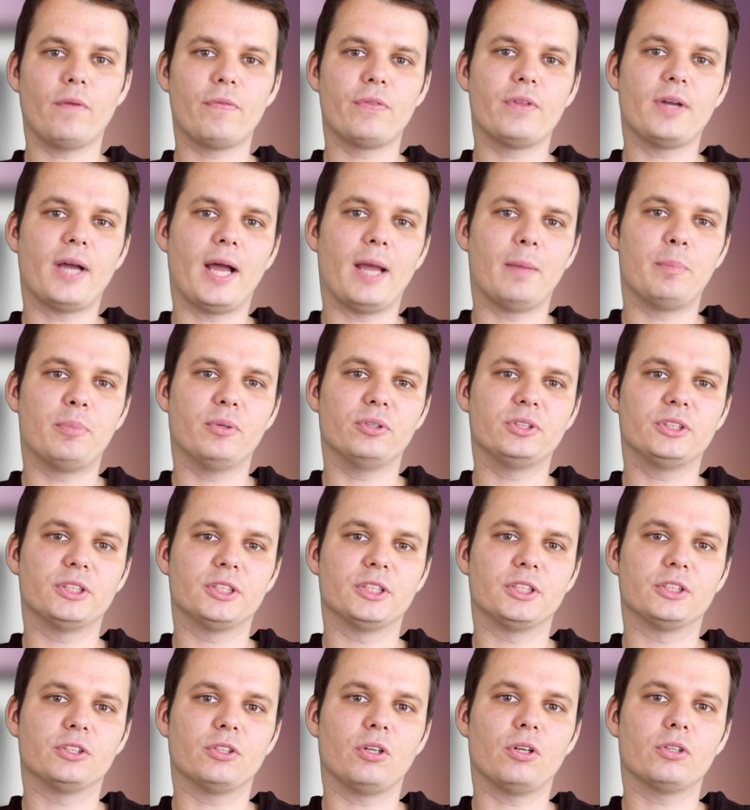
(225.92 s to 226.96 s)
One of the
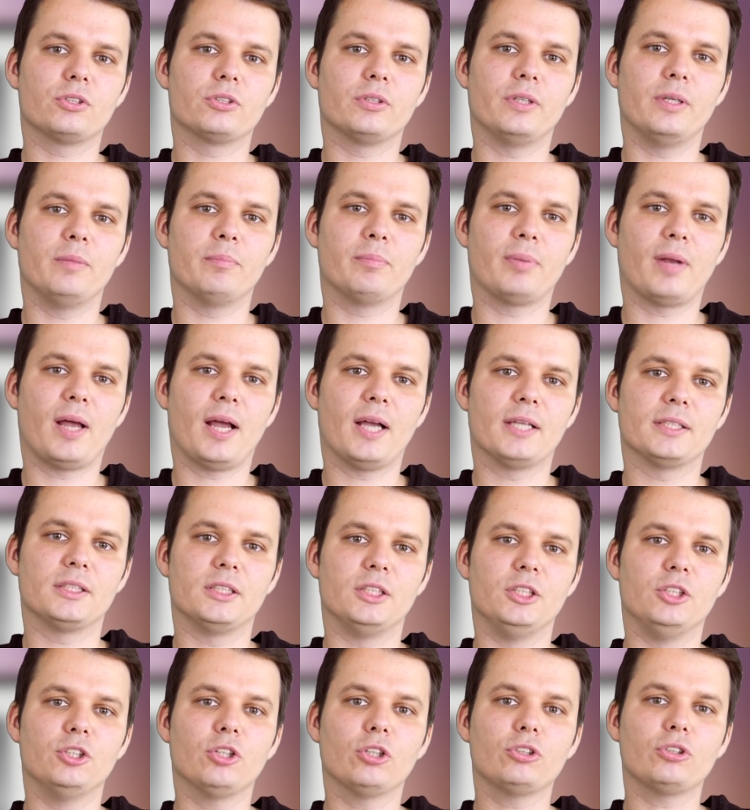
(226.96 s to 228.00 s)
hypotheses also
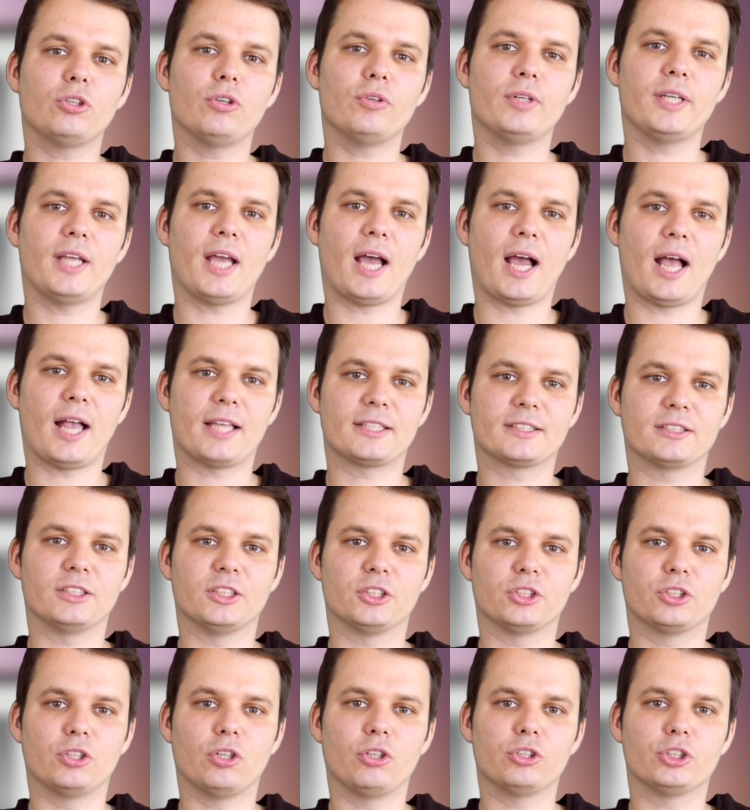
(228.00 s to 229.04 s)
implies he not only
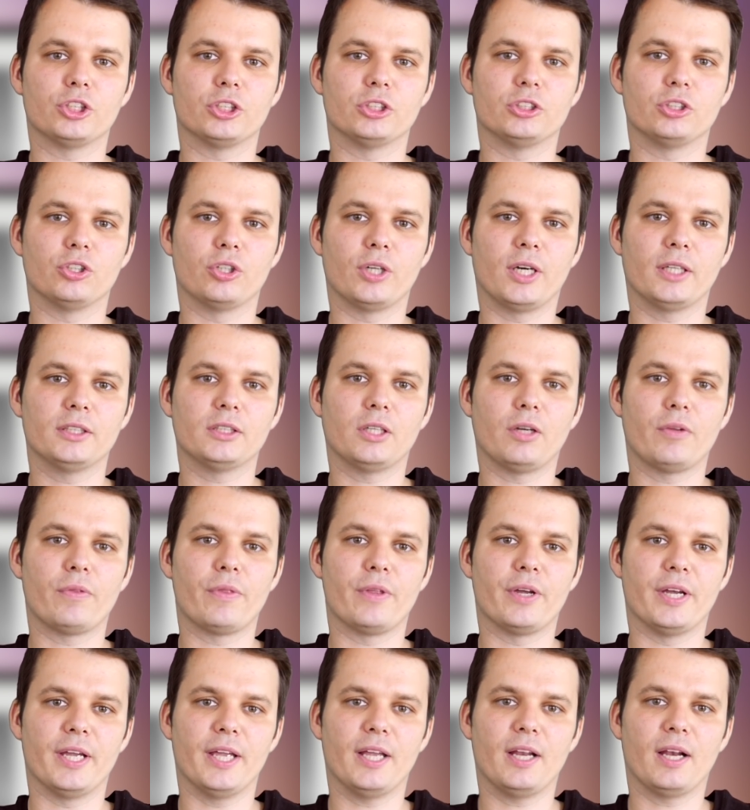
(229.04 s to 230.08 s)
asked the soldier to run
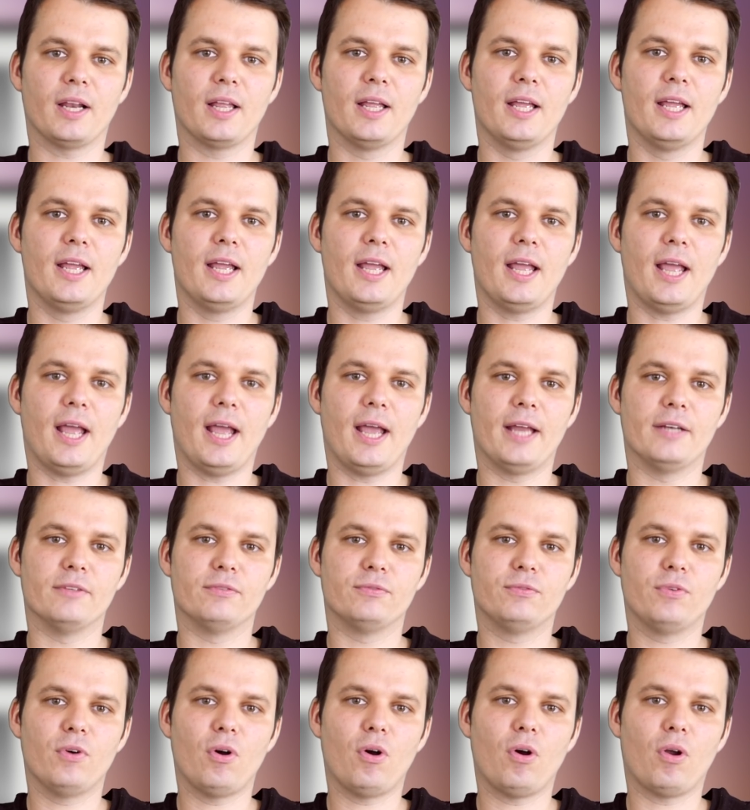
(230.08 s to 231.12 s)
down the hill
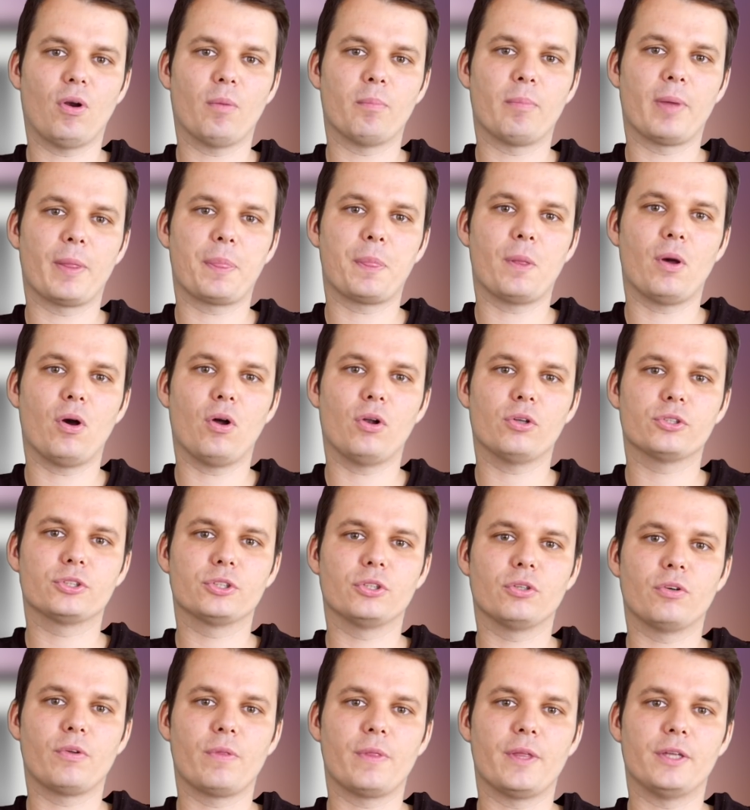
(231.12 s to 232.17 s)
and fall, but
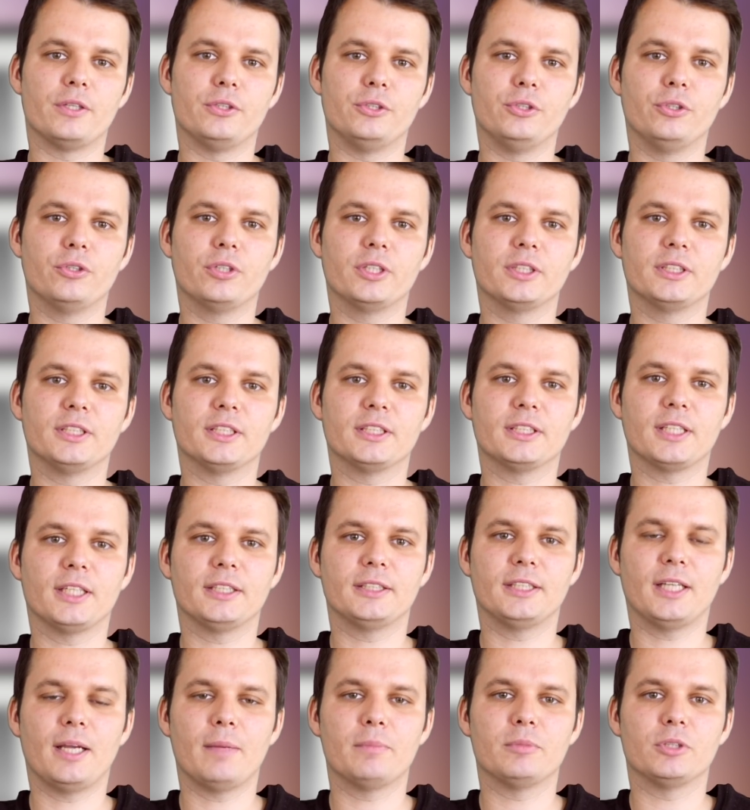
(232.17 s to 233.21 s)
also that during
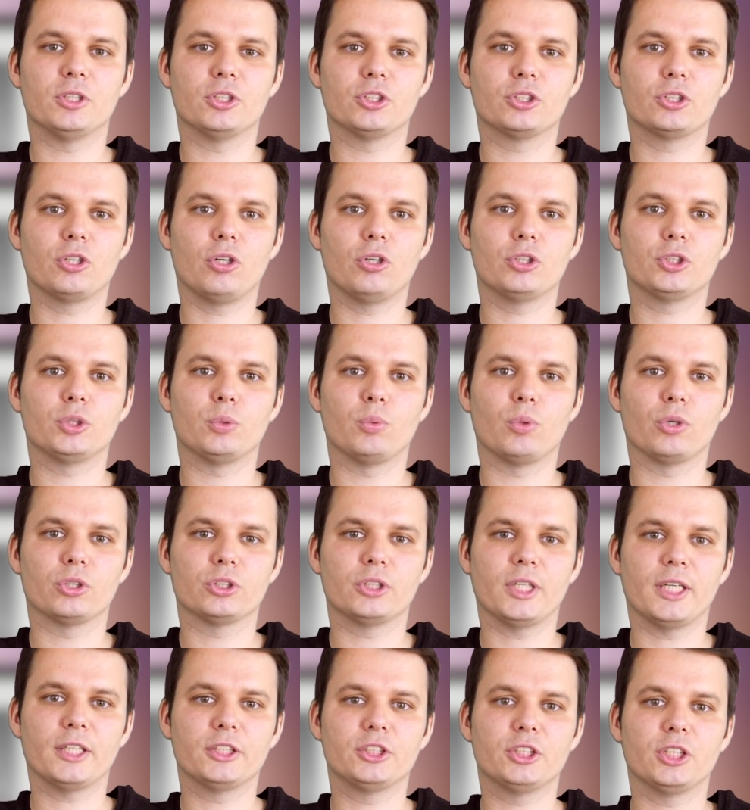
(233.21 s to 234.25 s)
this attempt the
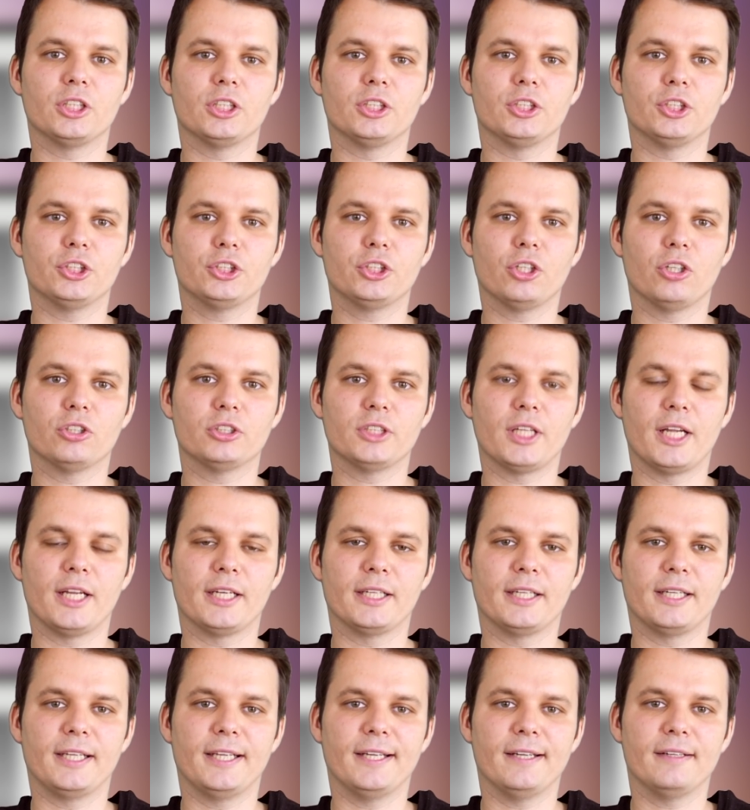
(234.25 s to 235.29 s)
soldier was actually
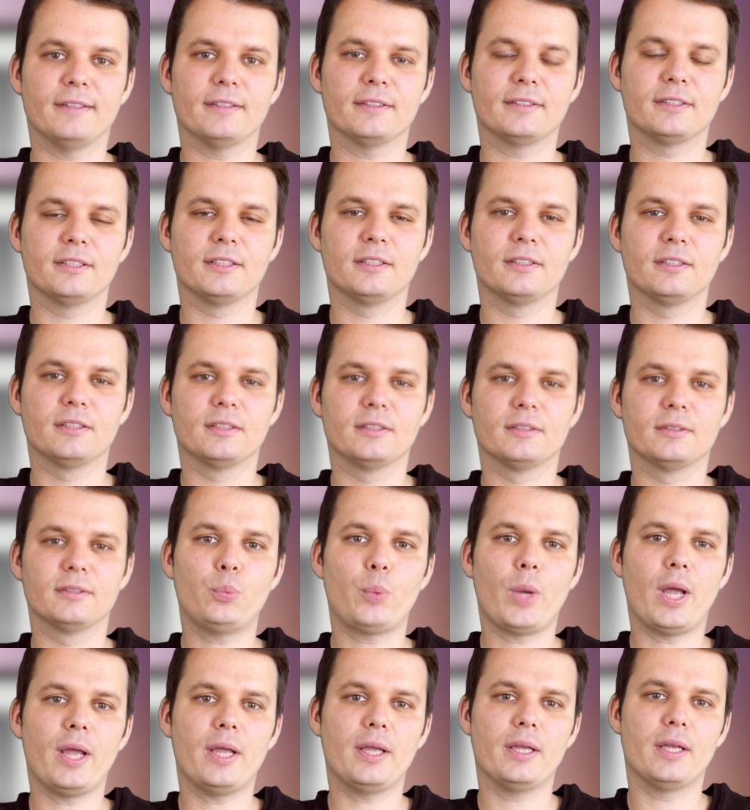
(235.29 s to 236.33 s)
shot and killed.
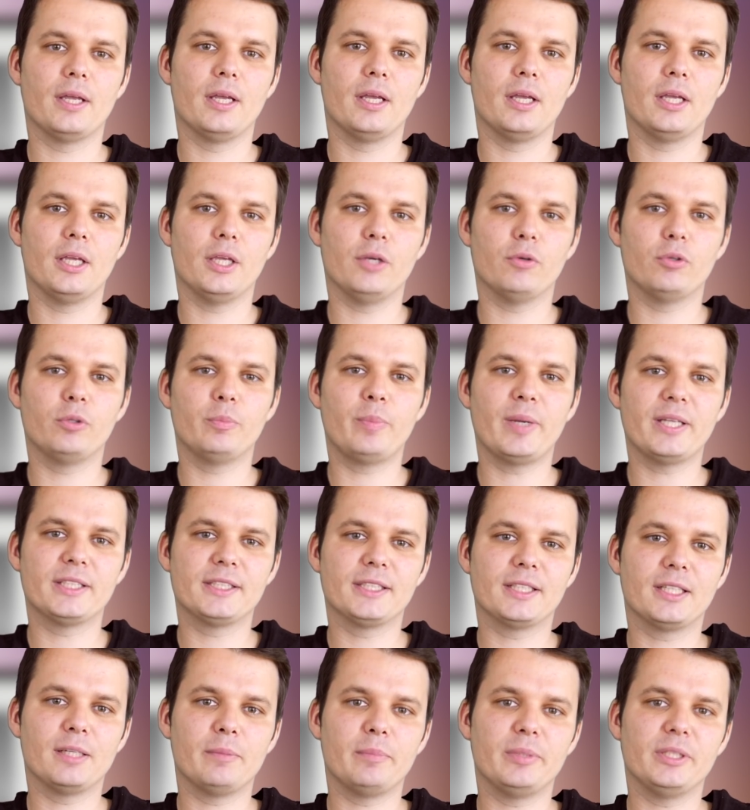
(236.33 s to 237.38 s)
That way, he would
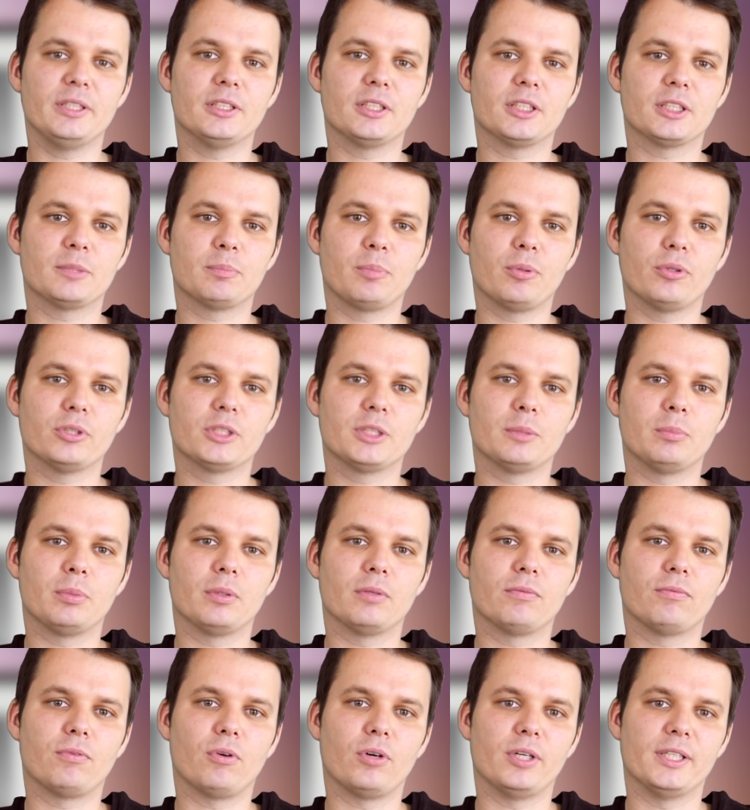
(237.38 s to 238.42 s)
basically be
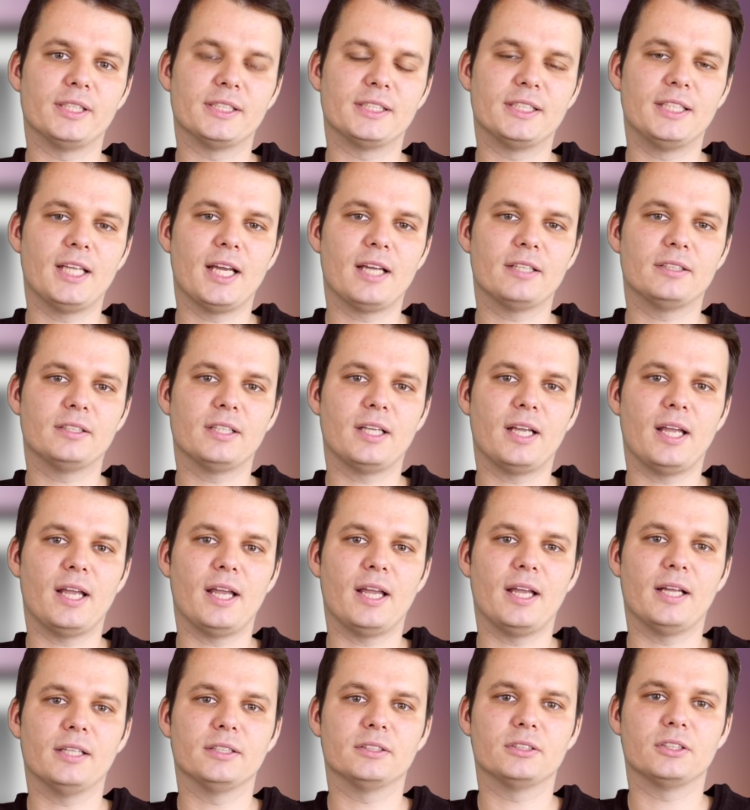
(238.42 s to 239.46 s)
responsible for his death
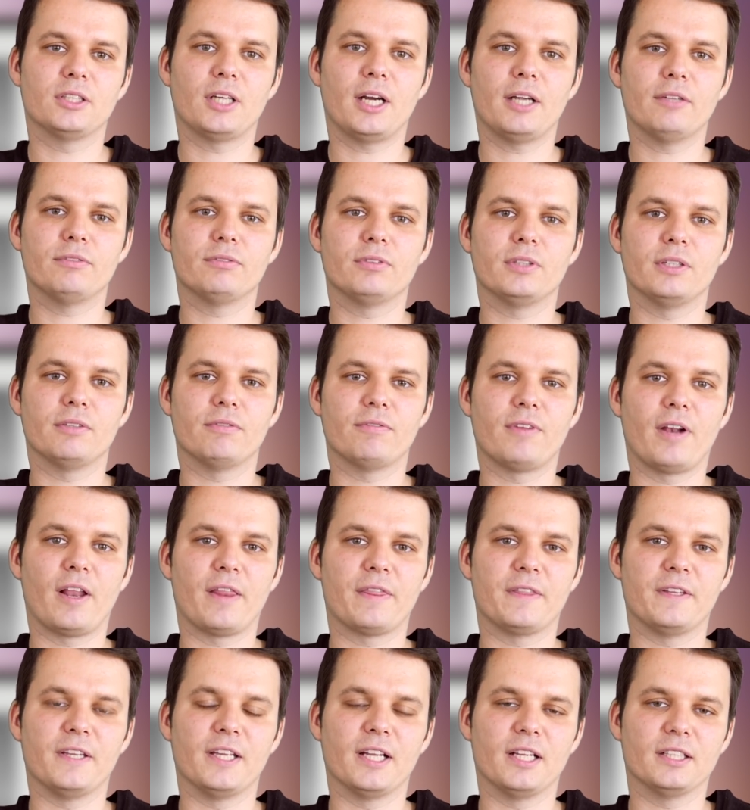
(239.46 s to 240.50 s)
and rightfully
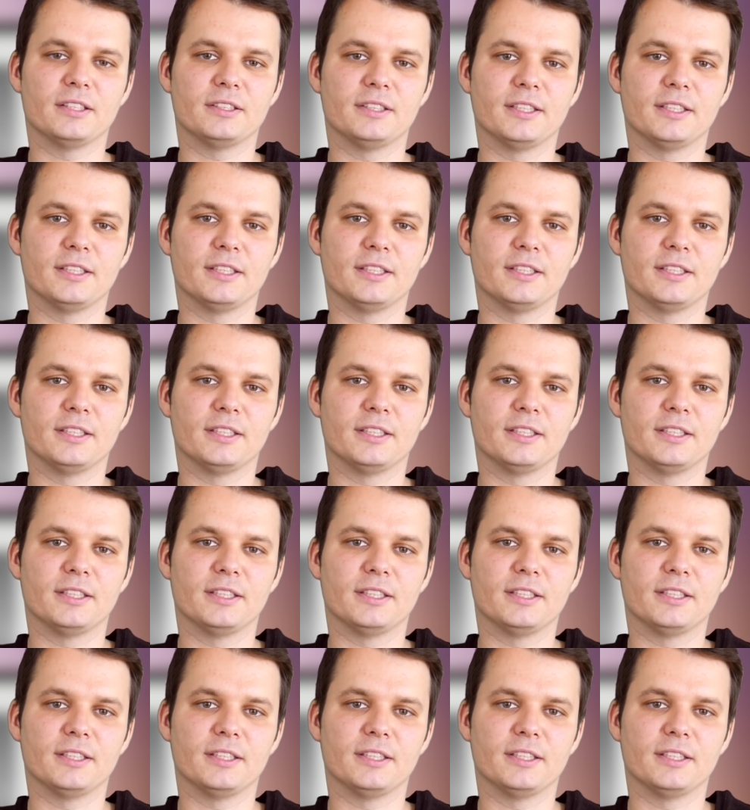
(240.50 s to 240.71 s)
felt